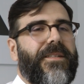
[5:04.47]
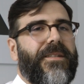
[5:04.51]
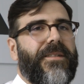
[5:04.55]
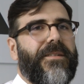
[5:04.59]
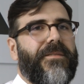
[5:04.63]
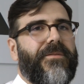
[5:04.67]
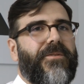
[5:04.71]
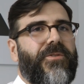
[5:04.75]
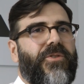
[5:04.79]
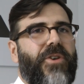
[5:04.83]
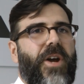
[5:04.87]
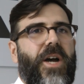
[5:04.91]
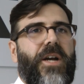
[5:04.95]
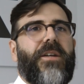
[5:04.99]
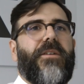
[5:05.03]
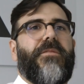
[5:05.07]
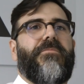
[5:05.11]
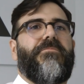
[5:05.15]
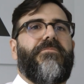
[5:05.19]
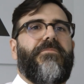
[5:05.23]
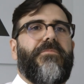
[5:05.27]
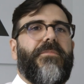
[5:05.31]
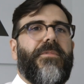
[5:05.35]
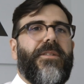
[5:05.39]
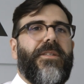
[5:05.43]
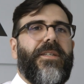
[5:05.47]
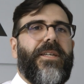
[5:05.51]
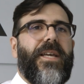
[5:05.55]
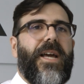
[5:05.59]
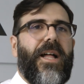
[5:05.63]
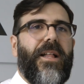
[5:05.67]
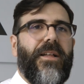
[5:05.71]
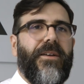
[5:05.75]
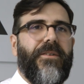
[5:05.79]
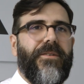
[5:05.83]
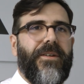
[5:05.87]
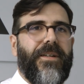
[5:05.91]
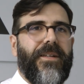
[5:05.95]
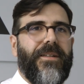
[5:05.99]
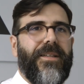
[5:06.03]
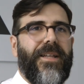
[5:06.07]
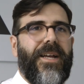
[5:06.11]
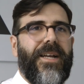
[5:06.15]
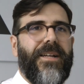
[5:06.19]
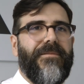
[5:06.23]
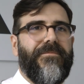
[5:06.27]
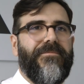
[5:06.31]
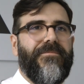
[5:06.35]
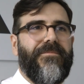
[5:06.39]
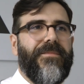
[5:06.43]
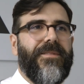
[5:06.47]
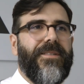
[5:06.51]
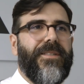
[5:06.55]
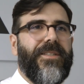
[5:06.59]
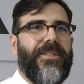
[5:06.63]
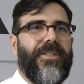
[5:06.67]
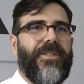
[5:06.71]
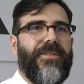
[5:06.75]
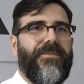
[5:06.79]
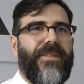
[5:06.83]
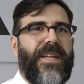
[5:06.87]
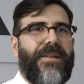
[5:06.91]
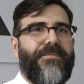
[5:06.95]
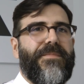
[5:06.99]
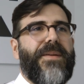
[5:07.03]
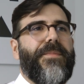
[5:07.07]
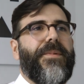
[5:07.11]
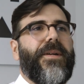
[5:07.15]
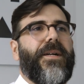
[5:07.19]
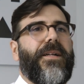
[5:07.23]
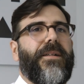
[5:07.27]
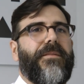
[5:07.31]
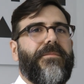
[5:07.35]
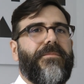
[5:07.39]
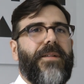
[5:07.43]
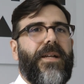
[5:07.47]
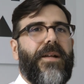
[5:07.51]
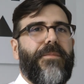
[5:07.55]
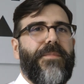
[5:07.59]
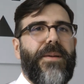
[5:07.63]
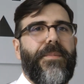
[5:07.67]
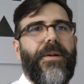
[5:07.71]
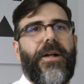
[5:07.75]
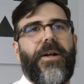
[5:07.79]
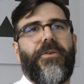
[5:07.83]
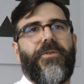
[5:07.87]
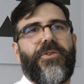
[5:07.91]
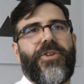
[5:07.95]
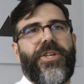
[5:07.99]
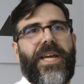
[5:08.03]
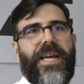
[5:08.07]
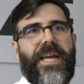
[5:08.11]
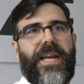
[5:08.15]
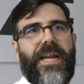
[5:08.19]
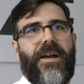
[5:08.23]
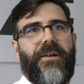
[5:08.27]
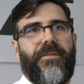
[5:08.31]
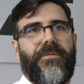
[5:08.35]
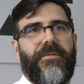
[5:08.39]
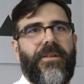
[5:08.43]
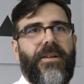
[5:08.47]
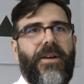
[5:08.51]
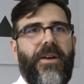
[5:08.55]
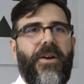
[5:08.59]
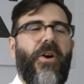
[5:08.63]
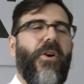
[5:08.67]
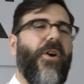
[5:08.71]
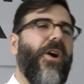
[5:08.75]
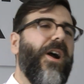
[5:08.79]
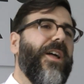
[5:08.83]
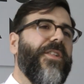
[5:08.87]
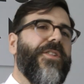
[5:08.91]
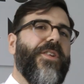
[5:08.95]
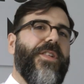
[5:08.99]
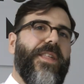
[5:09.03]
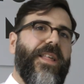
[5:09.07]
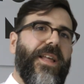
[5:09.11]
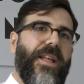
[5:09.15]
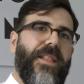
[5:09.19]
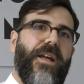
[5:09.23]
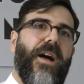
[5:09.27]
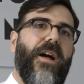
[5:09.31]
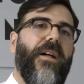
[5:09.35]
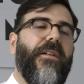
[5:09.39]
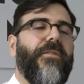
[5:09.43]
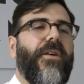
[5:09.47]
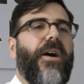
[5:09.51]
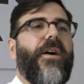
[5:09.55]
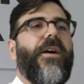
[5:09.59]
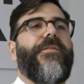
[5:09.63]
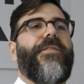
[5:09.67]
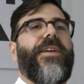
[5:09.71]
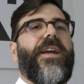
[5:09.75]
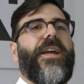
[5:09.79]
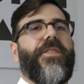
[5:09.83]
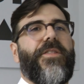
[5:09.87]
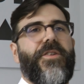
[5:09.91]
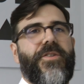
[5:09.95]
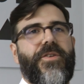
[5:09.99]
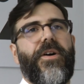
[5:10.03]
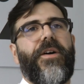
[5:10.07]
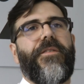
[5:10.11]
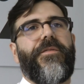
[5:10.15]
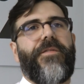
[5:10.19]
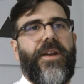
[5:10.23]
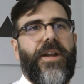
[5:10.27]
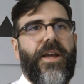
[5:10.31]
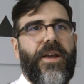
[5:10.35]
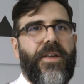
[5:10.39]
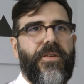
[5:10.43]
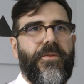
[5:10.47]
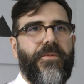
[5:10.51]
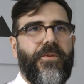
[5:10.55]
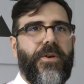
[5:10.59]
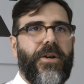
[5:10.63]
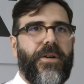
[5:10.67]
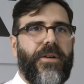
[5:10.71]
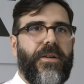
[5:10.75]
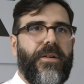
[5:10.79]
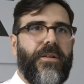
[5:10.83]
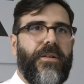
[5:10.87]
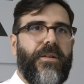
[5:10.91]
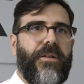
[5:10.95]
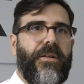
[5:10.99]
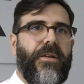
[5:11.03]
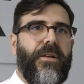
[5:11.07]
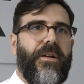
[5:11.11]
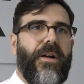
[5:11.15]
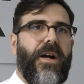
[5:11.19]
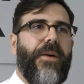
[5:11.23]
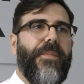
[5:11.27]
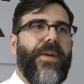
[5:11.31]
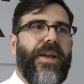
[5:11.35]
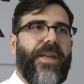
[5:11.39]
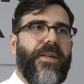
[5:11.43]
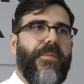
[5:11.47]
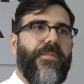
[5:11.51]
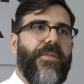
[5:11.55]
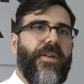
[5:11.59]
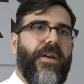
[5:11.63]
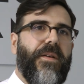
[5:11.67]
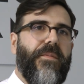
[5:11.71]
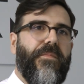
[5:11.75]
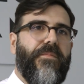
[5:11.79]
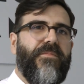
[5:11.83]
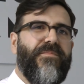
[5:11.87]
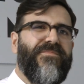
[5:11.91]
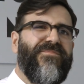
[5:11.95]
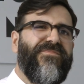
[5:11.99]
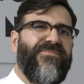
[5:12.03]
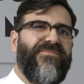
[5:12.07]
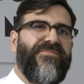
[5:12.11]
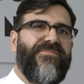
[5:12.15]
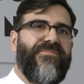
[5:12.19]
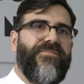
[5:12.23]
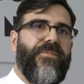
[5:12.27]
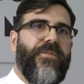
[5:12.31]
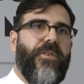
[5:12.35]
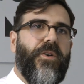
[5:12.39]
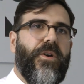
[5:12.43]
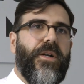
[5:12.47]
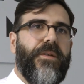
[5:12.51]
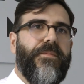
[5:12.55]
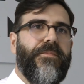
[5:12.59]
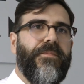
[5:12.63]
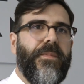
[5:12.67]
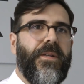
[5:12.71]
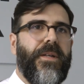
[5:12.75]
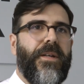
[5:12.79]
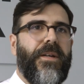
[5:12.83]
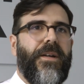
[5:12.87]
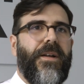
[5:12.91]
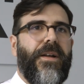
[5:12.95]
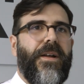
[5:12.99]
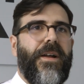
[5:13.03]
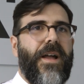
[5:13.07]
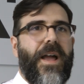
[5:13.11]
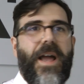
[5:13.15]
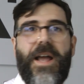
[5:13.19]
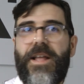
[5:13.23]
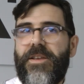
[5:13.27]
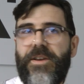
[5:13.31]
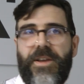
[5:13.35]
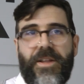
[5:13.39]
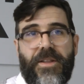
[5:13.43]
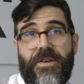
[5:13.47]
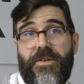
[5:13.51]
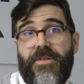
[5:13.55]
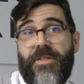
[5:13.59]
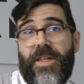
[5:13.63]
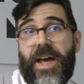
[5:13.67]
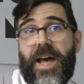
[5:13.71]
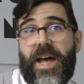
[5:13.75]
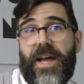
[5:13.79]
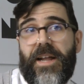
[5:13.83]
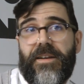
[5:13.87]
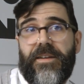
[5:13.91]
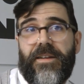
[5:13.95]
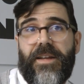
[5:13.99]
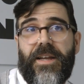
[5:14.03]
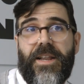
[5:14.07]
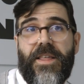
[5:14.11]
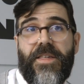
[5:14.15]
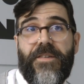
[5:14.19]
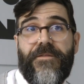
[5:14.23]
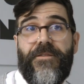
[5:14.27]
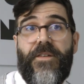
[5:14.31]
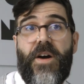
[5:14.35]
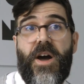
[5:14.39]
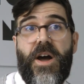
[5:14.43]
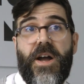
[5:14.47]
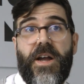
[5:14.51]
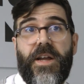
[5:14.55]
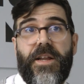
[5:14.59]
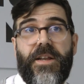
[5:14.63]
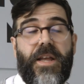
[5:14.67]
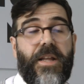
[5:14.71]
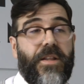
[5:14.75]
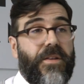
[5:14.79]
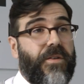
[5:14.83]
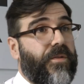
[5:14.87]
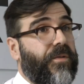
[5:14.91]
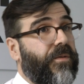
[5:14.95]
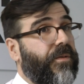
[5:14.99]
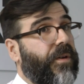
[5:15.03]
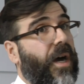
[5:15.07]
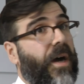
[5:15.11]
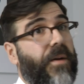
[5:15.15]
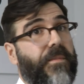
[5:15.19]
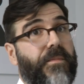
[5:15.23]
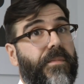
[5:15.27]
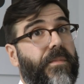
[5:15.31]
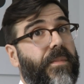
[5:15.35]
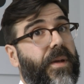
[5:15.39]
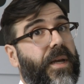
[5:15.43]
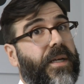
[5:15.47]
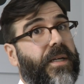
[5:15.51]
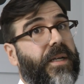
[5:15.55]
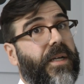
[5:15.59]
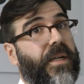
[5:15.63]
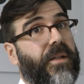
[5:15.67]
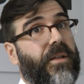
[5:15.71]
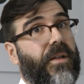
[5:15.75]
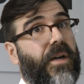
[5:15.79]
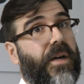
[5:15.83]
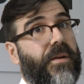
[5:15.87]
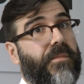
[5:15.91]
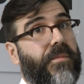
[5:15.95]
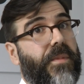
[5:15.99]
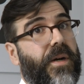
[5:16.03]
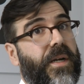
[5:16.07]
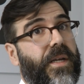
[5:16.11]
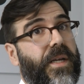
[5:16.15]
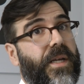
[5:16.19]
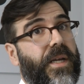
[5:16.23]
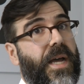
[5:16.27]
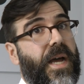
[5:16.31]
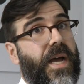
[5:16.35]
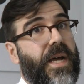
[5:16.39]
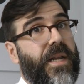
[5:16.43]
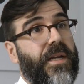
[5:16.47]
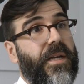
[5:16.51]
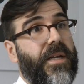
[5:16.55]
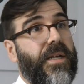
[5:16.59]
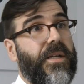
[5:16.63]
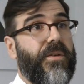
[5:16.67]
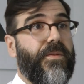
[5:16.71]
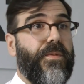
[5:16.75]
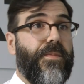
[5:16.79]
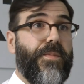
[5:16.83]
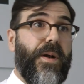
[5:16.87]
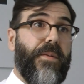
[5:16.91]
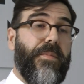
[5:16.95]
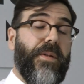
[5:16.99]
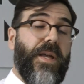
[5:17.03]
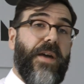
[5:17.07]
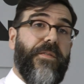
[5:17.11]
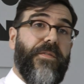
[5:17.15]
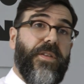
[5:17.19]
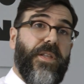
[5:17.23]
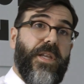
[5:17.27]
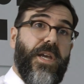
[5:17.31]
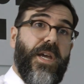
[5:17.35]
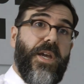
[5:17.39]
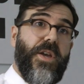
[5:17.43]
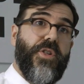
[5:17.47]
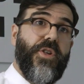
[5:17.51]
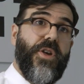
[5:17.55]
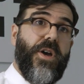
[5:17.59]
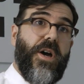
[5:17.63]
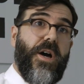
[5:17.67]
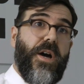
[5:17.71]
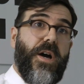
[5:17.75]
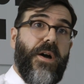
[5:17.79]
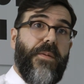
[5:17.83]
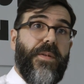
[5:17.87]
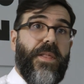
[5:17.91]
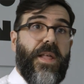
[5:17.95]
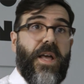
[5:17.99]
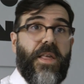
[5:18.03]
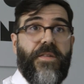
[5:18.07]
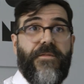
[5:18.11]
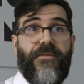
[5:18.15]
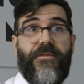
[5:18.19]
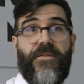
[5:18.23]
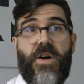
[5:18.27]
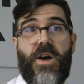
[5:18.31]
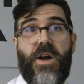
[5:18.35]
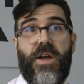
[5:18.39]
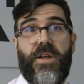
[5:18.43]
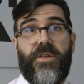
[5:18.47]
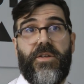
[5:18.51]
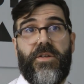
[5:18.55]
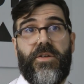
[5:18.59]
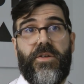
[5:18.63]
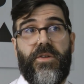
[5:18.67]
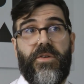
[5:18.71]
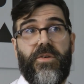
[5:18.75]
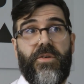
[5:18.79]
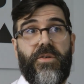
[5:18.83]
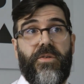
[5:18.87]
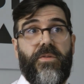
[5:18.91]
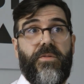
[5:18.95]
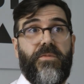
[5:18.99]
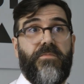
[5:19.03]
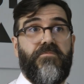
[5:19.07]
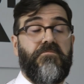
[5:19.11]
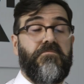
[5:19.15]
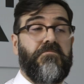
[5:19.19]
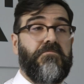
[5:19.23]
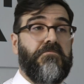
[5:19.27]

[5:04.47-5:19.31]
to Truck, Calgary. Mm-hmm. Then maybe I'll maybe I'll go check it out, or I'll just send. Oh well, if I get the show, I'll FedEx to work. I'll make something mm-hmm. and you can do that, and it's fine. And you're not making a lot of money at it. You probably have a day job, and that's fine too